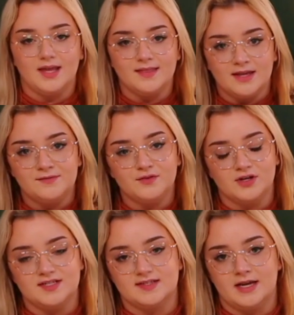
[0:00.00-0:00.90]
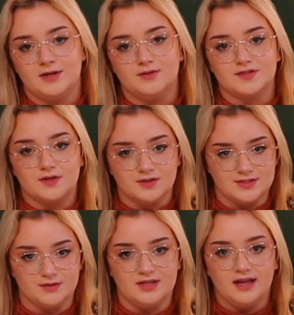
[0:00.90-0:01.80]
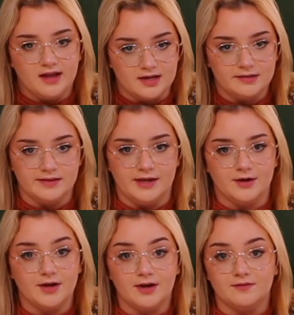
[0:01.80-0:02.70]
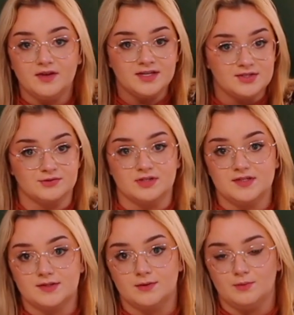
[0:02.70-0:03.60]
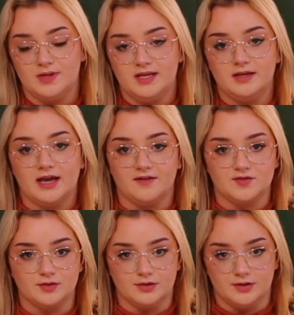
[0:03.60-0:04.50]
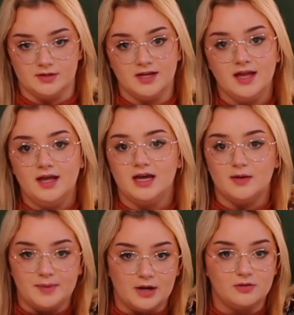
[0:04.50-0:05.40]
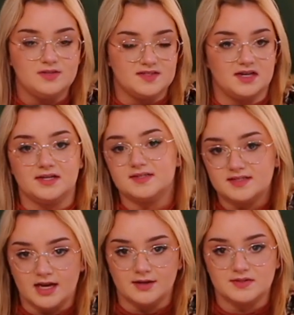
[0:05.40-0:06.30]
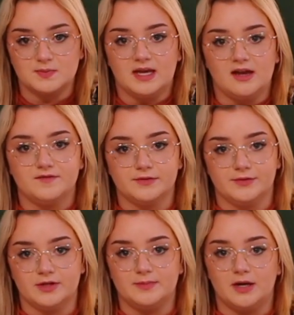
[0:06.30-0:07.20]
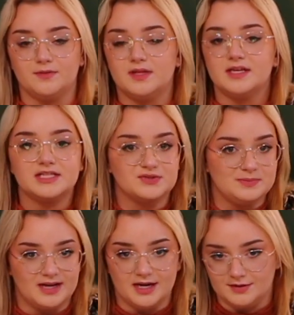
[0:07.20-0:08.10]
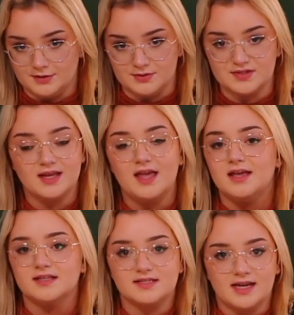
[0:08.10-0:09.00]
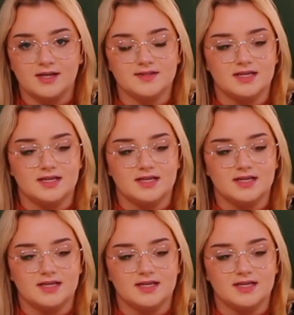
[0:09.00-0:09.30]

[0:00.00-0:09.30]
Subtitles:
And then for a designer, there's also the added layer of history. So we have to learn about design styles. We have to learn about the history behind those styles.